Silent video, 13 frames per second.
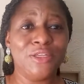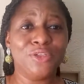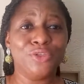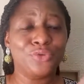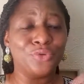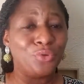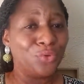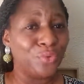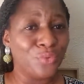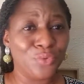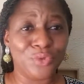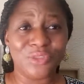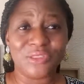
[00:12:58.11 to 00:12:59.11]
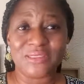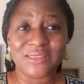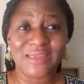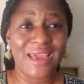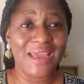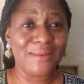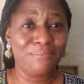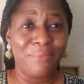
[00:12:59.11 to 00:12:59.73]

would get